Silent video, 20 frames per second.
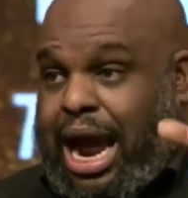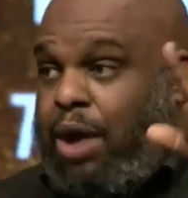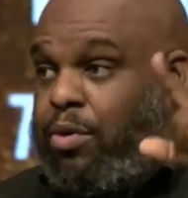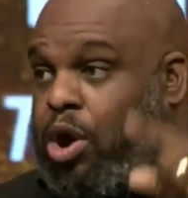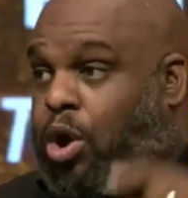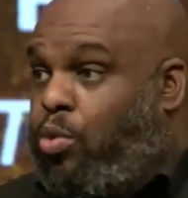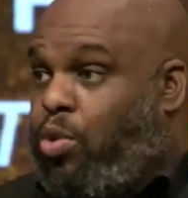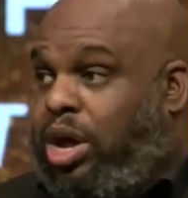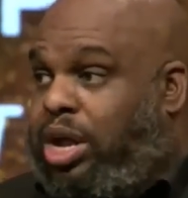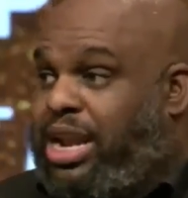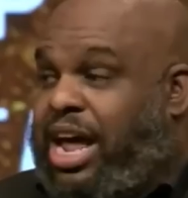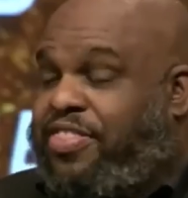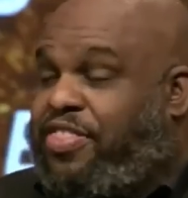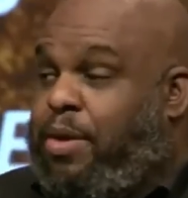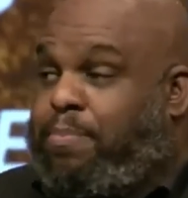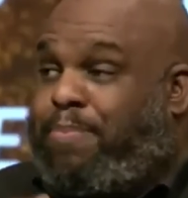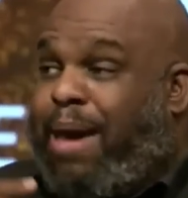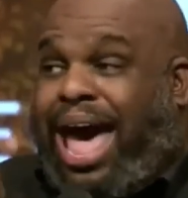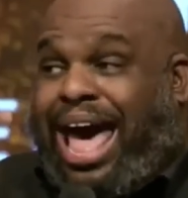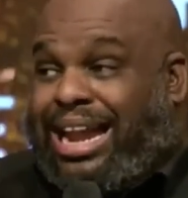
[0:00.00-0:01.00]
And I don't
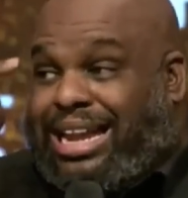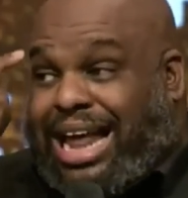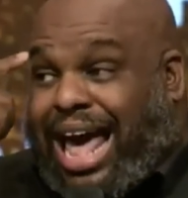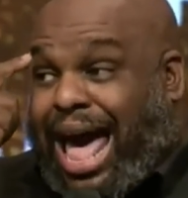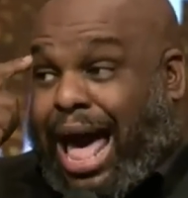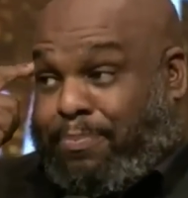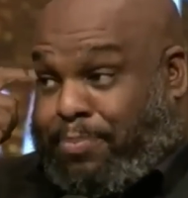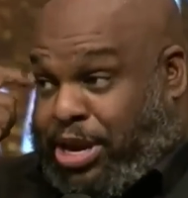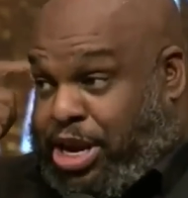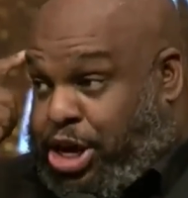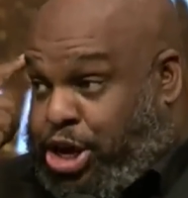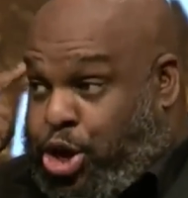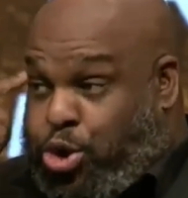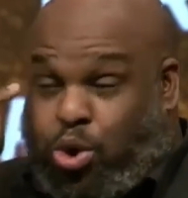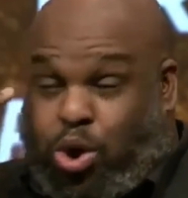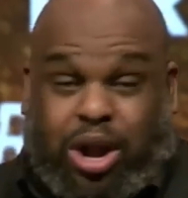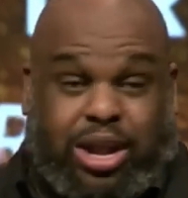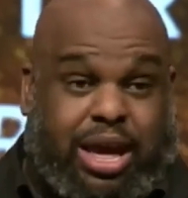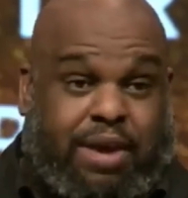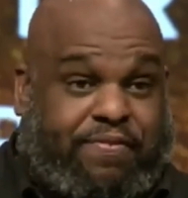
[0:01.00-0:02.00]
want nothing bad to happen
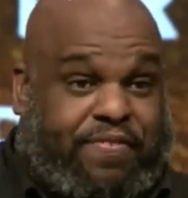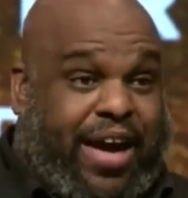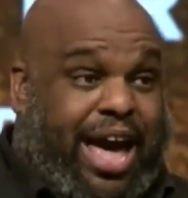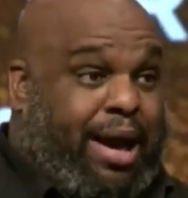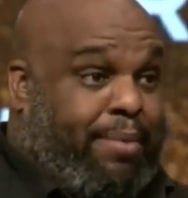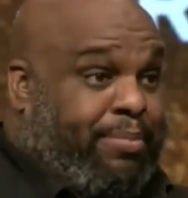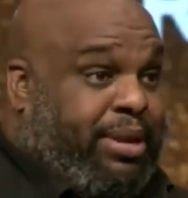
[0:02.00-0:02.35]
to you or your